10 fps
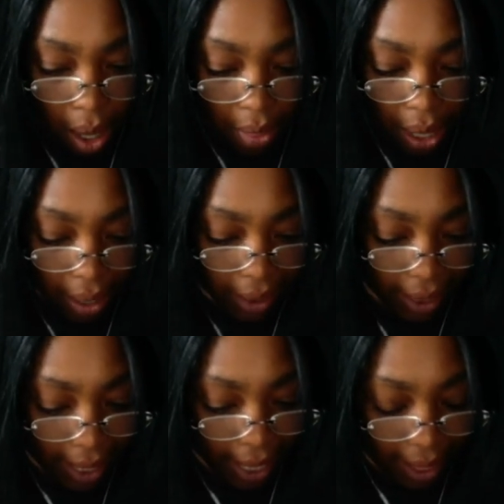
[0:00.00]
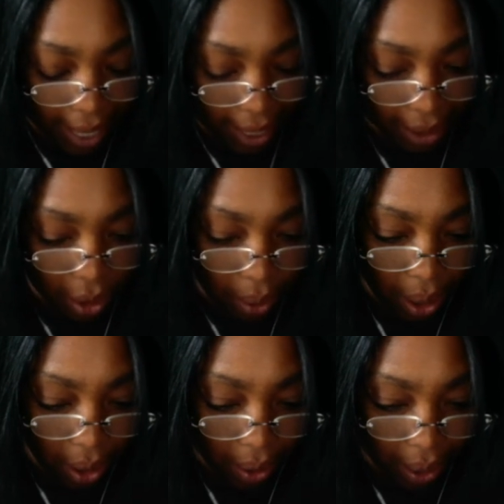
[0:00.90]
There is a lot that is going
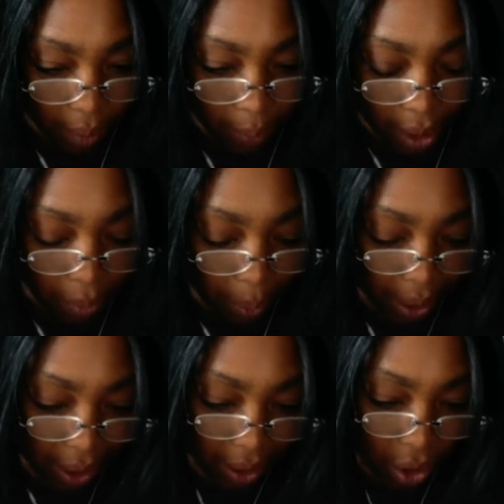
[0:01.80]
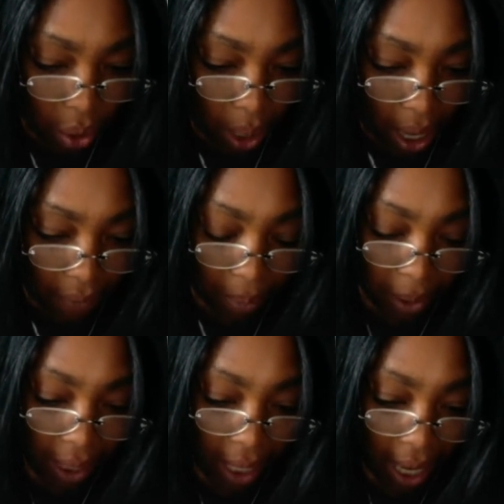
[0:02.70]
on, especially with this new love. I'm
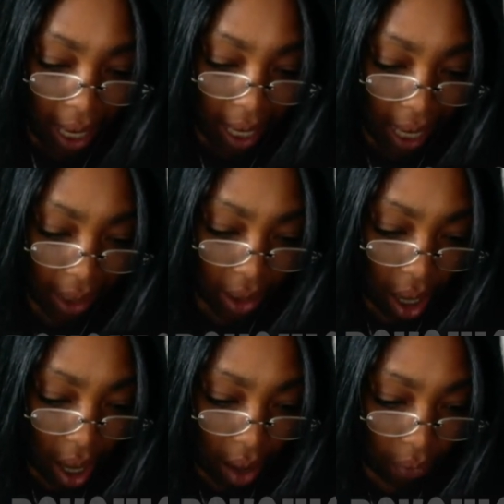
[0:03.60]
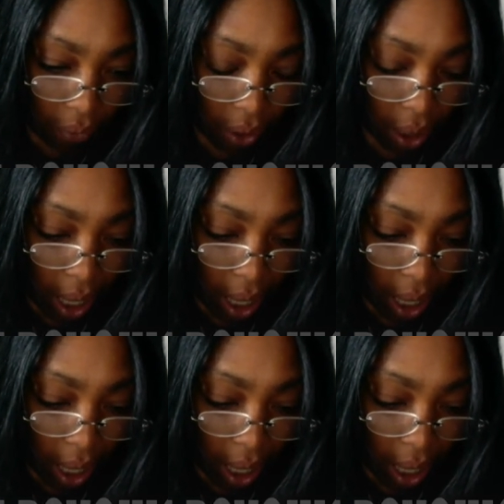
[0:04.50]
seeing a lot of,